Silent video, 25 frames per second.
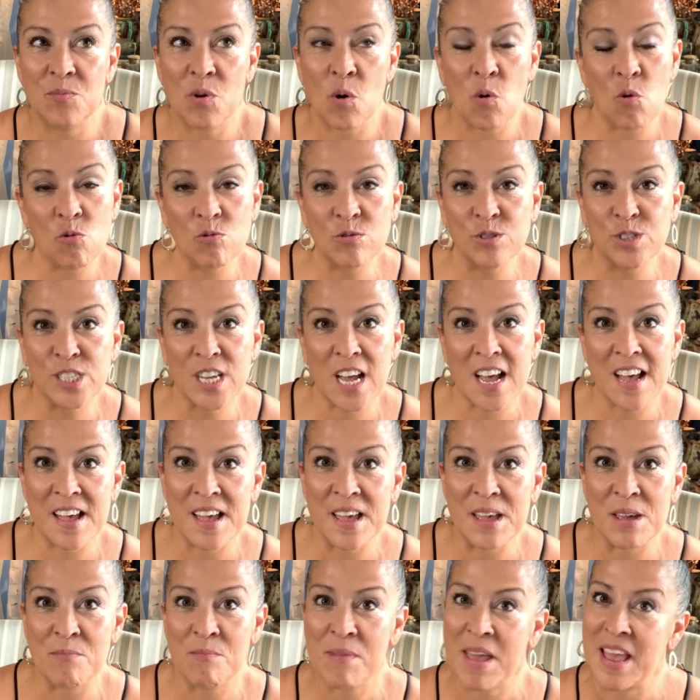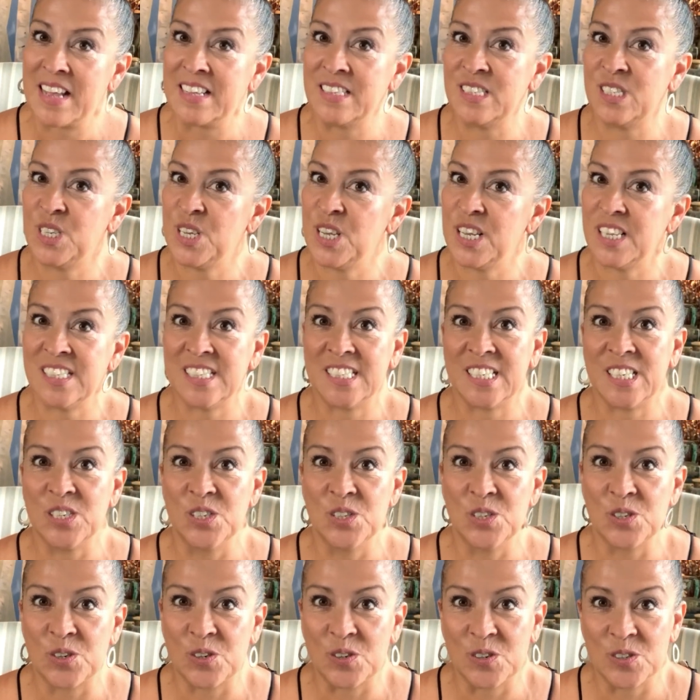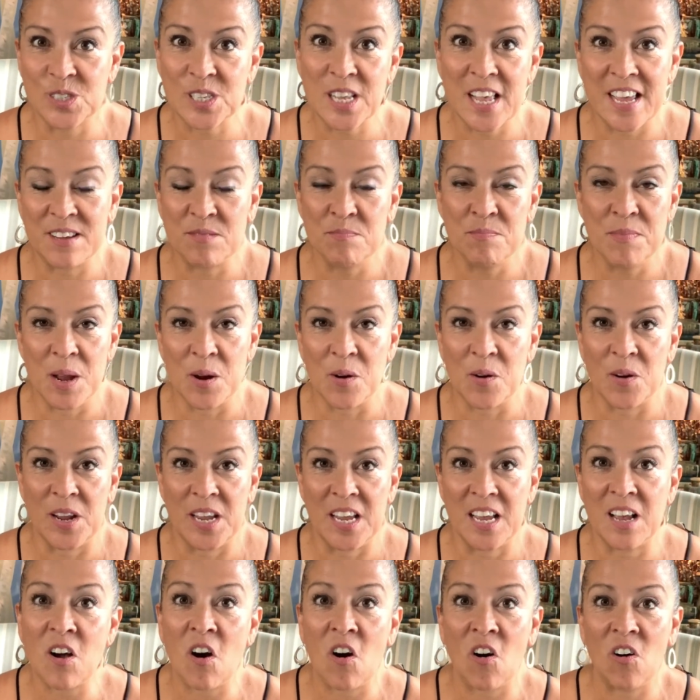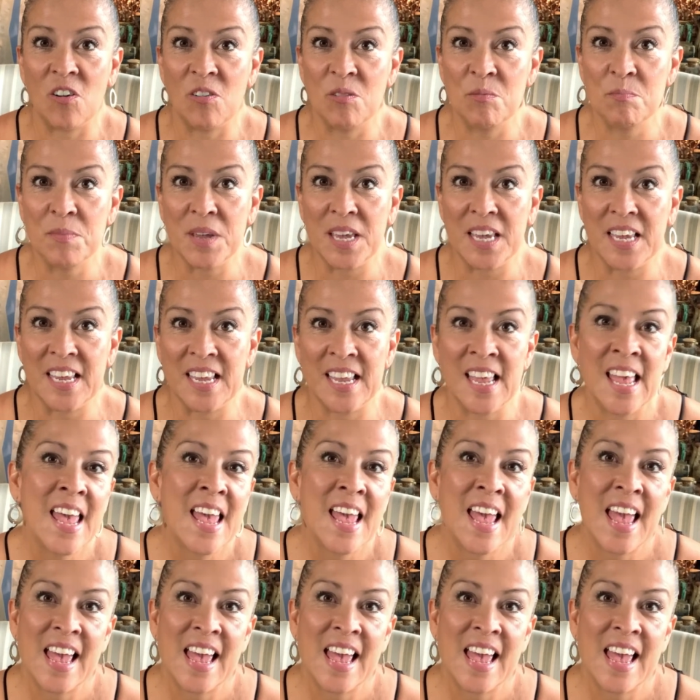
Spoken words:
old time antique dealers like Mary call me